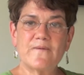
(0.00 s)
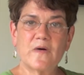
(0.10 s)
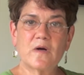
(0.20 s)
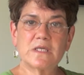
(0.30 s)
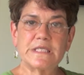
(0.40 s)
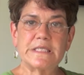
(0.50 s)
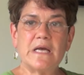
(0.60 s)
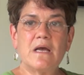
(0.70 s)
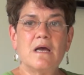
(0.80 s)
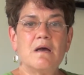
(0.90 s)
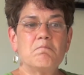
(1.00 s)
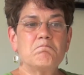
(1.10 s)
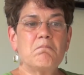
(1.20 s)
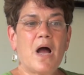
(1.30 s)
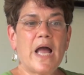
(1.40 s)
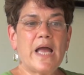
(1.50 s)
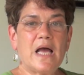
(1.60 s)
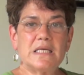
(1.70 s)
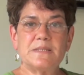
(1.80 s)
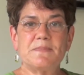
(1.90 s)
1st, my
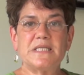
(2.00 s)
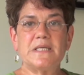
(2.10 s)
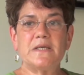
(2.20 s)
husband